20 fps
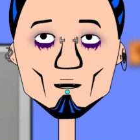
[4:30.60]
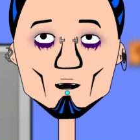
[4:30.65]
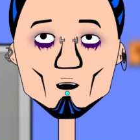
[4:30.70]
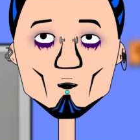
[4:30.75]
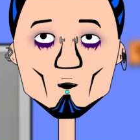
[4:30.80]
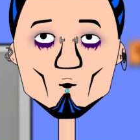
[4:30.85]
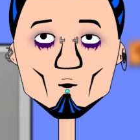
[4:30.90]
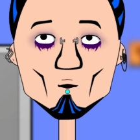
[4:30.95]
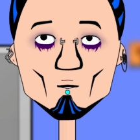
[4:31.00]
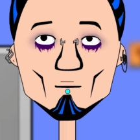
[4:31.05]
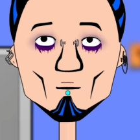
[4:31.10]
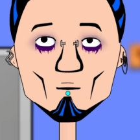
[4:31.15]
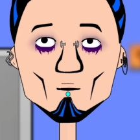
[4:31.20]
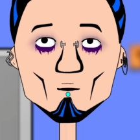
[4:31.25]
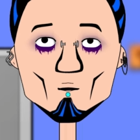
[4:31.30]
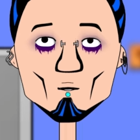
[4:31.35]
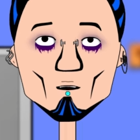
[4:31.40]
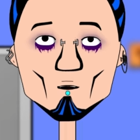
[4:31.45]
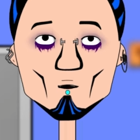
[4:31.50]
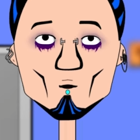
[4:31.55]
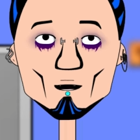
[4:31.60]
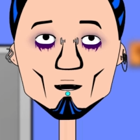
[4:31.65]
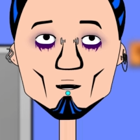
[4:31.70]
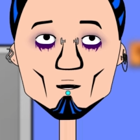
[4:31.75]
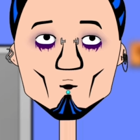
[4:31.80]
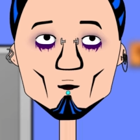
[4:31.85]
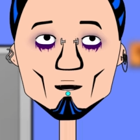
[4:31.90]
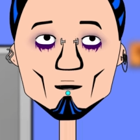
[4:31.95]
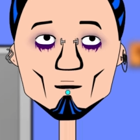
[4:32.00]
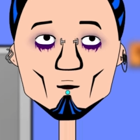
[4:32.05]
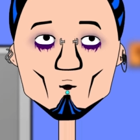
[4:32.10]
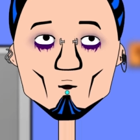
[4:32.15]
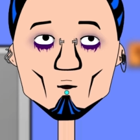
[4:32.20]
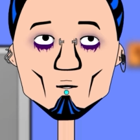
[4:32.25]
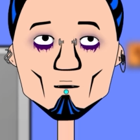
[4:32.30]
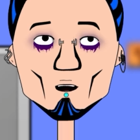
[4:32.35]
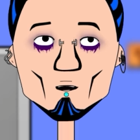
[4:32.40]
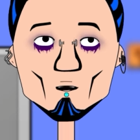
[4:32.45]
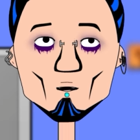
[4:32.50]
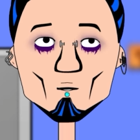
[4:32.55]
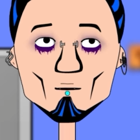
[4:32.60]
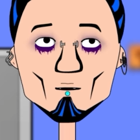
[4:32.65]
um, are treated with medical